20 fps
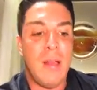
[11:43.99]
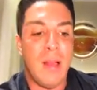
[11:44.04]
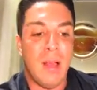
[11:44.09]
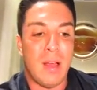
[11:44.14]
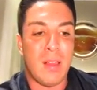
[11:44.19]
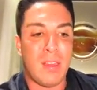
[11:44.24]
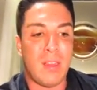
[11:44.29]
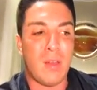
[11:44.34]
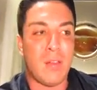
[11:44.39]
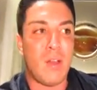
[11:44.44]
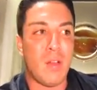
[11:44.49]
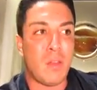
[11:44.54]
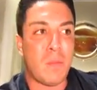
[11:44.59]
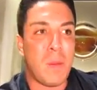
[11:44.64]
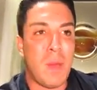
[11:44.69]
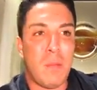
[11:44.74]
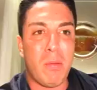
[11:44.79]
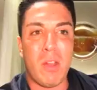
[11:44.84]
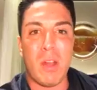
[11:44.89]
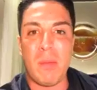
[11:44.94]
And so those
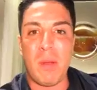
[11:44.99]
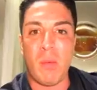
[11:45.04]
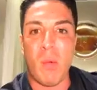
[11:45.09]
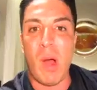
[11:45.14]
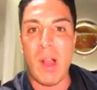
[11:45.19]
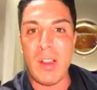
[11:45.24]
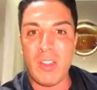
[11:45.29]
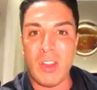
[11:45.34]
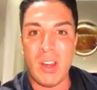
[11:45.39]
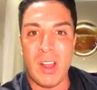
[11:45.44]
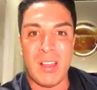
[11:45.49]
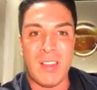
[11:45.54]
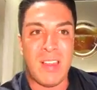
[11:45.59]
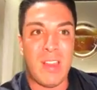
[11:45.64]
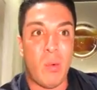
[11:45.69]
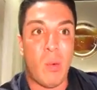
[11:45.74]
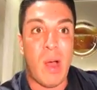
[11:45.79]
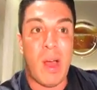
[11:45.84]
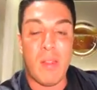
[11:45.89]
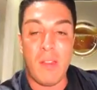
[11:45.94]
people that have been watching us see,
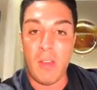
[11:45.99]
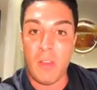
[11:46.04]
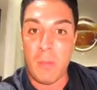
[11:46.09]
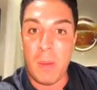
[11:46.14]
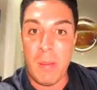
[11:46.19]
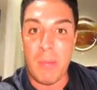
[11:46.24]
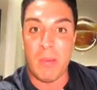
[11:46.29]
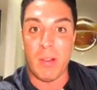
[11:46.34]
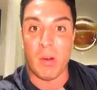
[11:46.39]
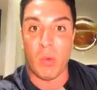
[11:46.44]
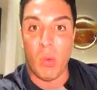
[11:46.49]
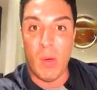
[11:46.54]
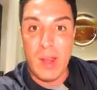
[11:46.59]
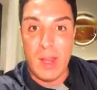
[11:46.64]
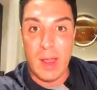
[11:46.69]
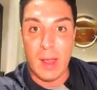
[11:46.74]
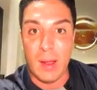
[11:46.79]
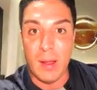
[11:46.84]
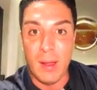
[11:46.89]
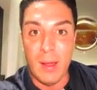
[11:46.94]
wow, those people are
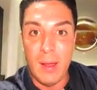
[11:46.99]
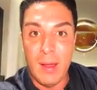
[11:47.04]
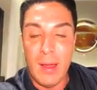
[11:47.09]
winning.